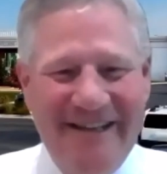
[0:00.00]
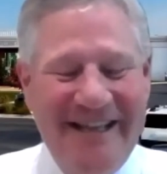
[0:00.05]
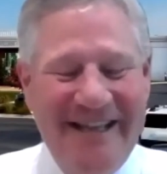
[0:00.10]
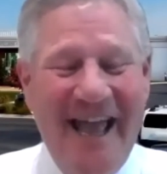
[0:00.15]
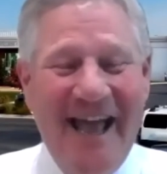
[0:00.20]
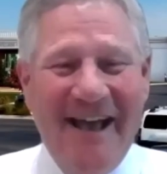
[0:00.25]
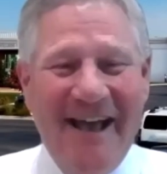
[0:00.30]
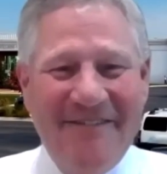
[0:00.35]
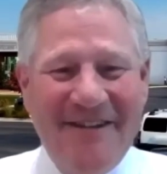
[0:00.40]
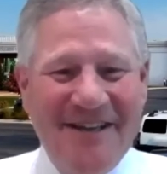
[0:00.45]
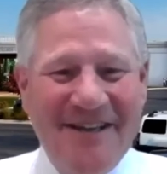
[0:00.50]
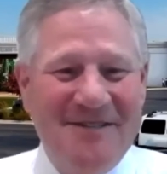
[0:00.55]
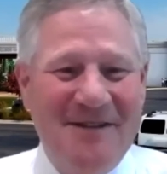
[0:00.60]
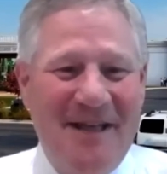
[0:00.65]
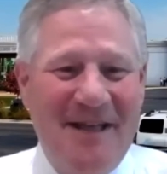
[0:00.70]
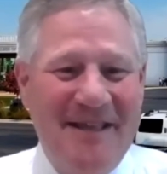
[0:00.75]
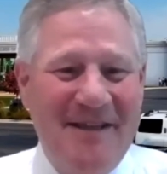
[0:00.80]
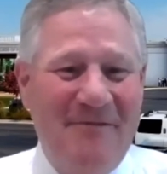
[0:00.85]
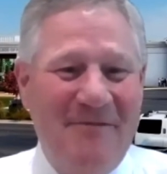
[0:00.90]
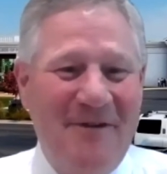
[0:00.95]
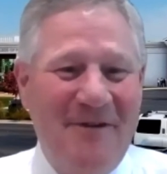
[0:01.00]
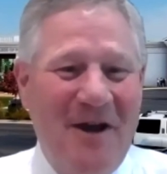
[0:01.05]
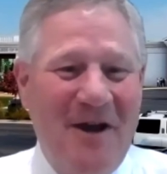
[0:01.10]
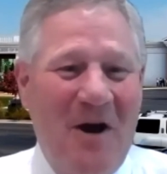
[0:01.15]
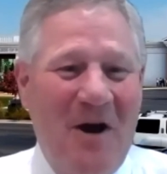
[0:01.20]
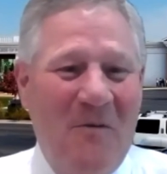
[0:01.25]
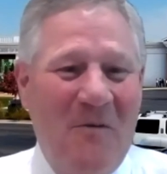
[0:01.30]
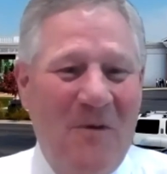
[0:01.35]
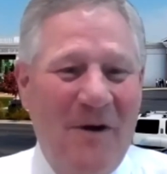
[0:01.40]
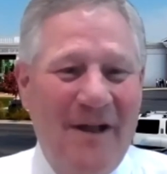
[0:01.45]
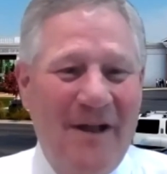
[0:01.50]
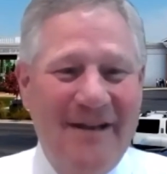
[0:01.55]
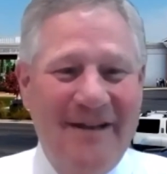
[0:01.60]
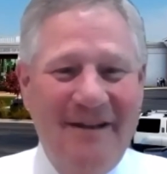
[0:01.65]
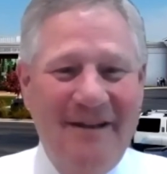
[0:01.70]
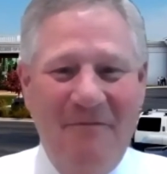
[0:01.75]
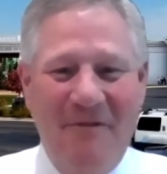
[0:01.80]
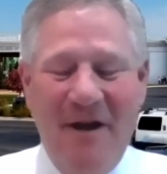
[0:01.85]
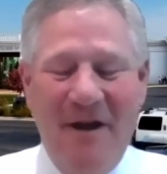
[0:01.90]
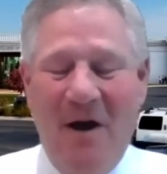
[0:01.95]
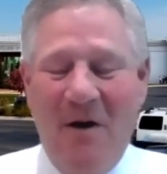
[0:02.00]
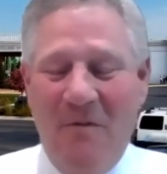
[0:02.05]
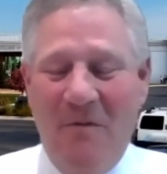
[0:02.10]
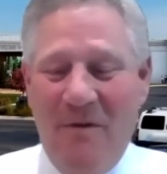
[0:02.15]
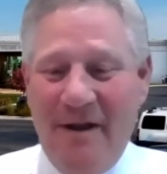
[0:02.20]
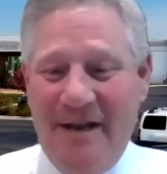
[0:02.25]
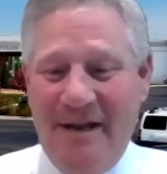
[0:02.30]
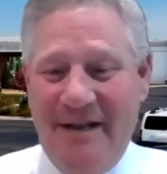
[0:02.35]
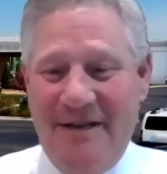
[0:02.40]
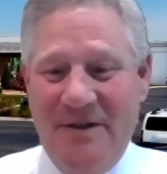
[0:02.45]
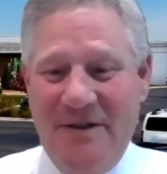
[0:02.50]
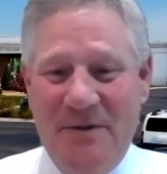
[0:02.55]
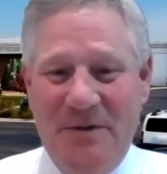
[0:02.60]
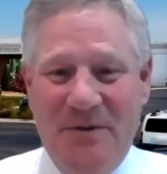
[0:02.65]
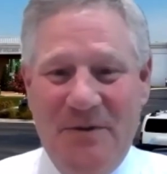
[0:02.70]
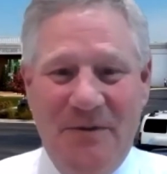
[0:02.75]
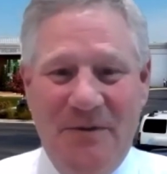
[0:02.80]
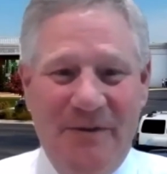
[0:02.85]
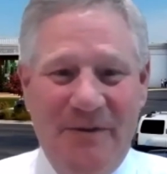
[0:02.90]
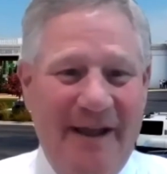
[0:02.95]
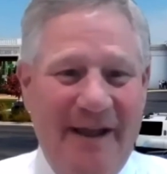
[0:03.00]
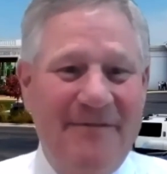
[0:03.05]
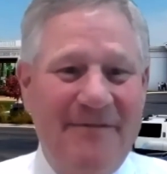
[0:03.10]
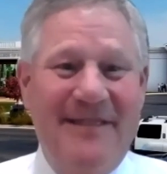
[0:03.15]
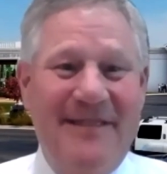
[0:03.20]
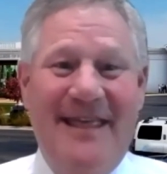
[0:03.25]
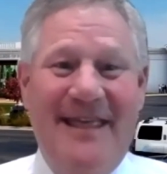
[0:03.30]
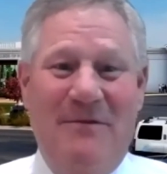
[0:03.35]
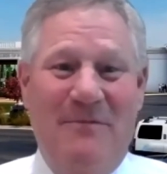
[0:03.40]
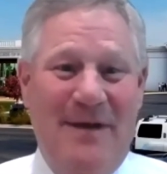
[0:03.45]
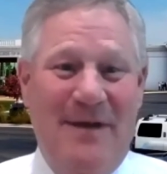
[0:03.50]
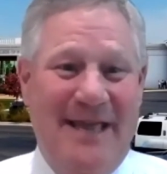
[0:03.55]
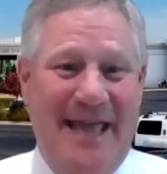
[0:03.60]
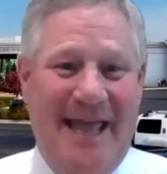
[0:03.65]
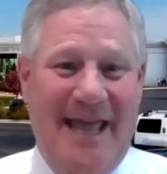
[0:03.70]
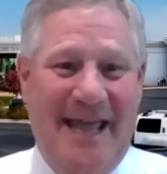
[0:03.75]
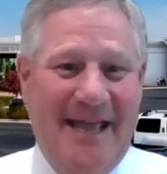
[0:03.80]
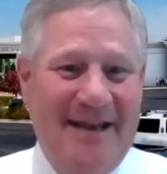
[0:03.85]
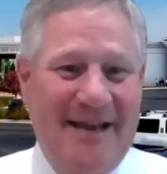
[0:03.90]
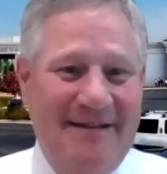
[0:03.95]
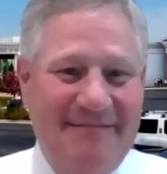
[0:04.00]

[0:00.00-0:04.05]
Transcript: Yeah, because I think we all want to do everything we can.